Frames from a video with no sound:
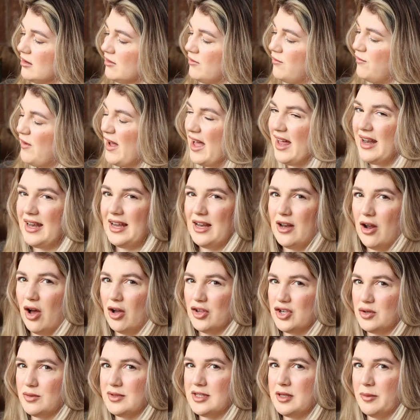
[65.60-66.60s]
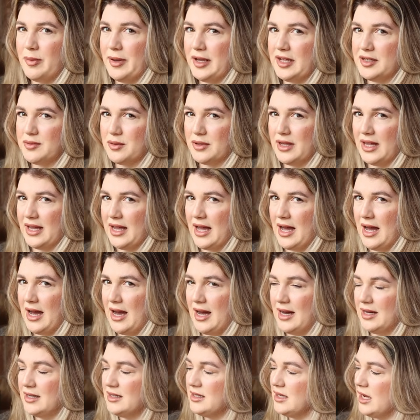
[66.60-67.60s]
fairly large. It was the biggest one they
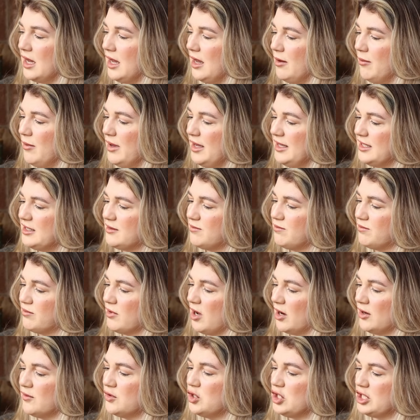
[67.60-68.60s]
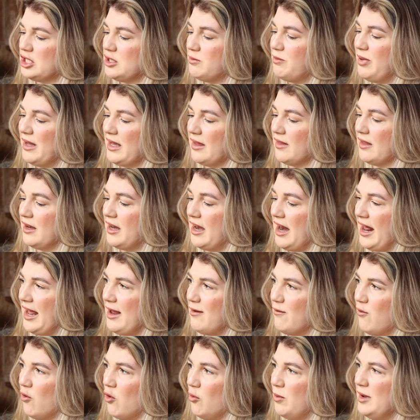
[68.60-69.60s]
had. It's kind of just bigger than an
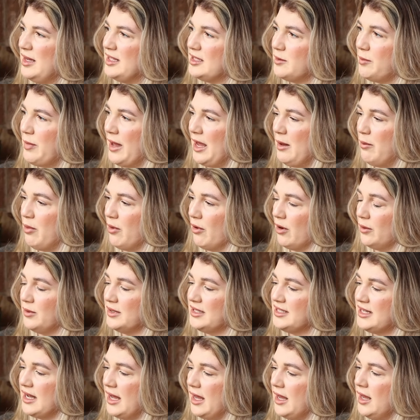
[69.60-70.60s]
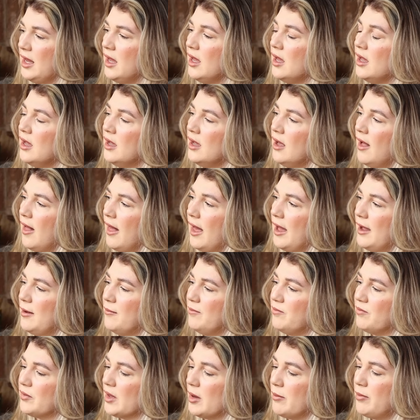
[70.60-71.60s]
A4 piece of paper, I would say.
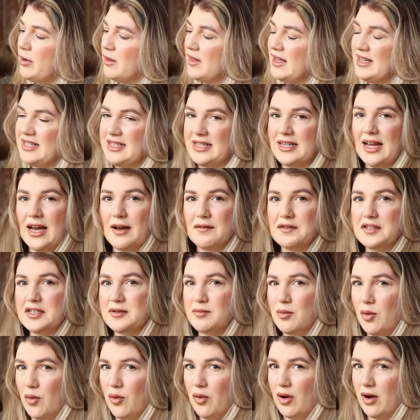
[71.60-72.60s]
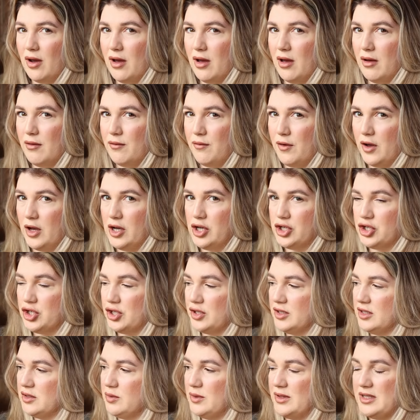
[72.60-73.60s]
But they did have smaller
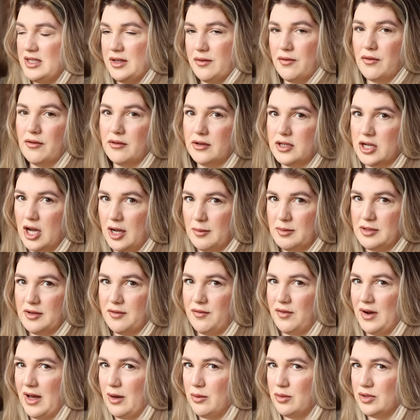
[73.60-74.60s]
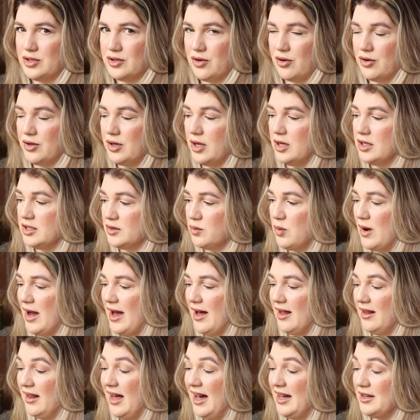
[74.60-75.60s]
versions with different types of flowers on as
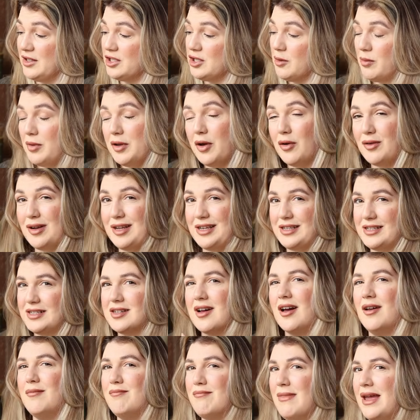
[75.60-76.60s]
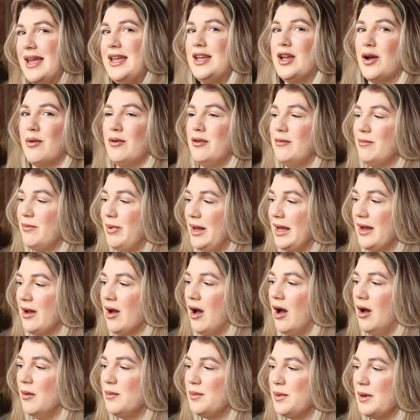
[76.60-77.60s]
well. And to be honest, I may go and pick
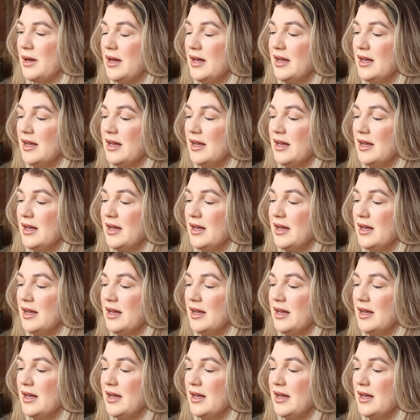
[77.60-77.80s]
up